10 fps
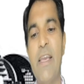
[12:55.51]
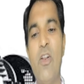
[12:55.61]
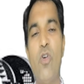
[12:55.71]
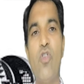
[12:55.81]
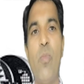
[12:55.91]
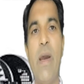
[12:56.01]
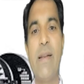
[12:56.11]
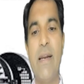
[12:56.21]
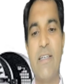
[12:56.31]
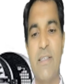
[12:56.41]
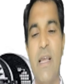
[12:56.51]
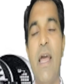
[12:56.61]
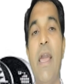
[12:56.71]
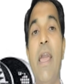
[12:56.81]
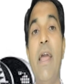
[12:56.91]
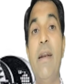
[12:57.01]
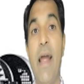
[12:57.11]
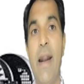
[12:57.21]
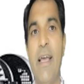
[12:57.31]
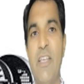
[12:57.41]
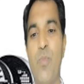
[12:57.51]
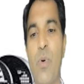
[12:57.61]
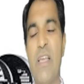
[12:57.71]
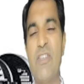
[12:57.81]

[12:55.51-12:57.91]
electromagnets N and S pole.